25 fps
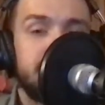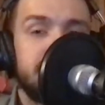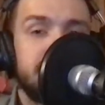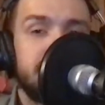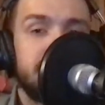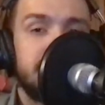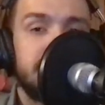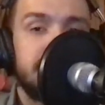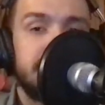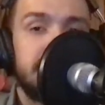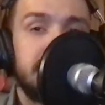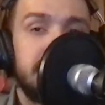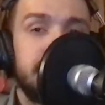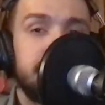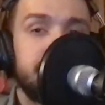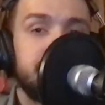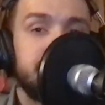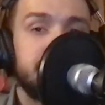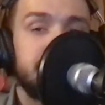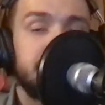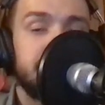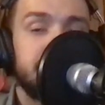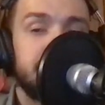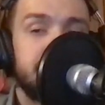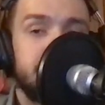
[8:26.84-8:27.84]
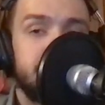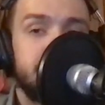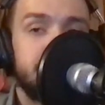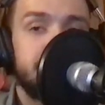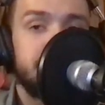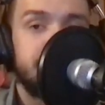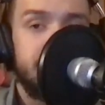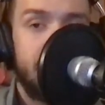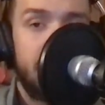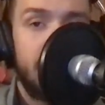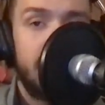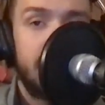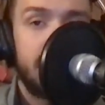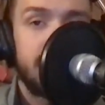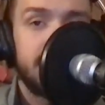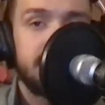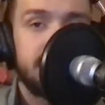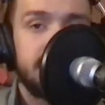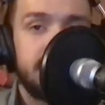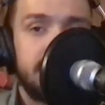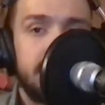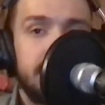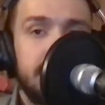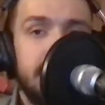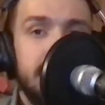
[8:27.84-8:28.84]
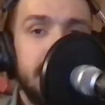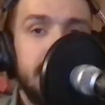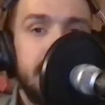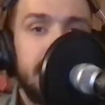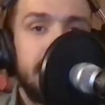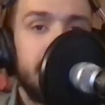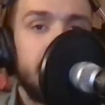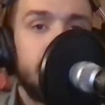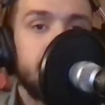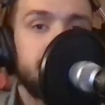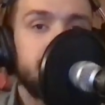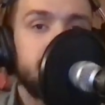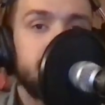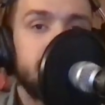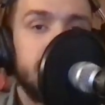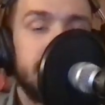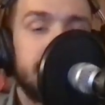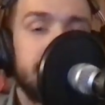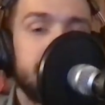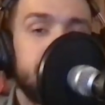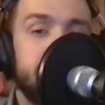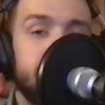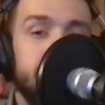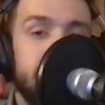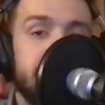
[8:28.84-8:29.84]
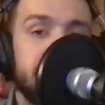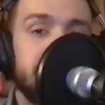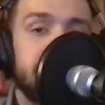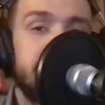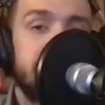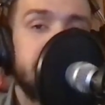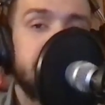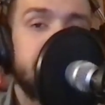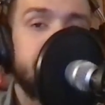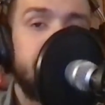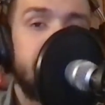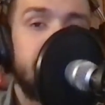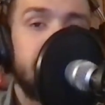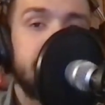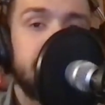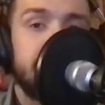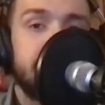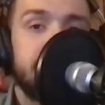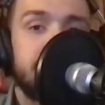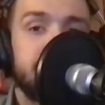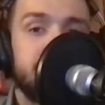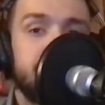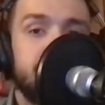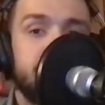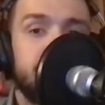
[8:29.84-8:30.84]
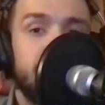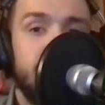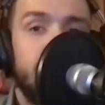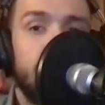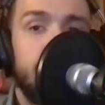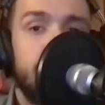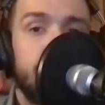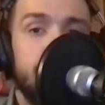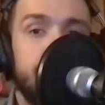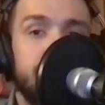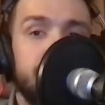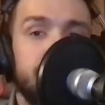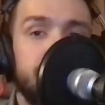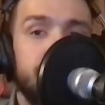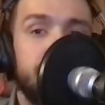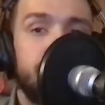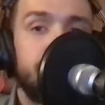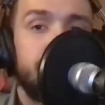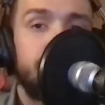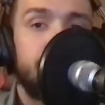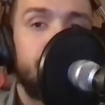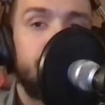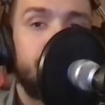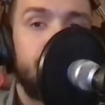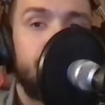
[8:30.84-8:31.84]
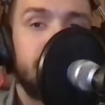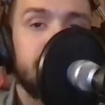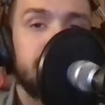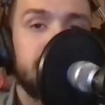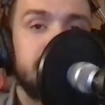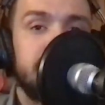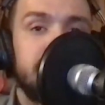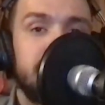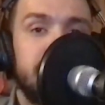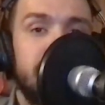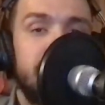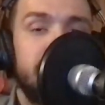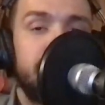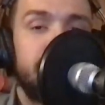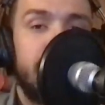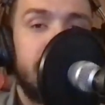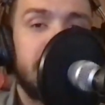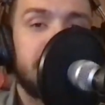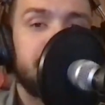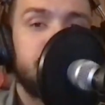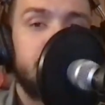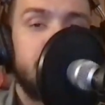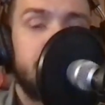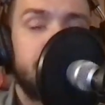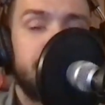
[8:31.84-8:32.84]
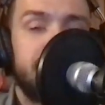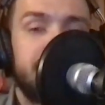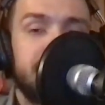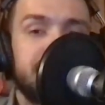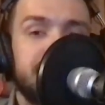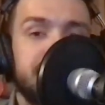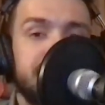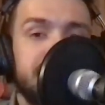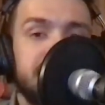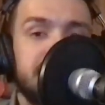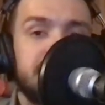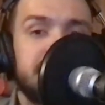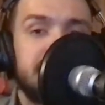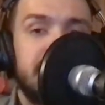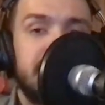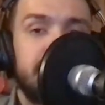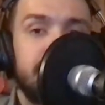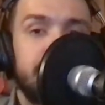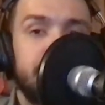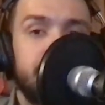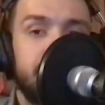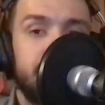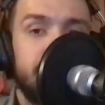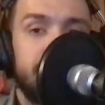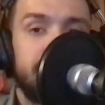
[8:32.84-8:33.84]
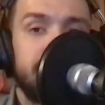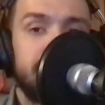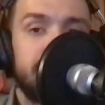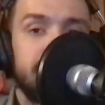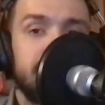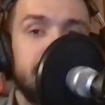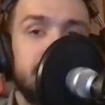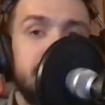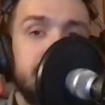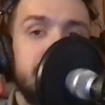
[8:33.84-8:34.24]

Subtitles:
team's 2 stars. He also liked the direction and the Pelicans were going with the president of basketball operations in David Griffin.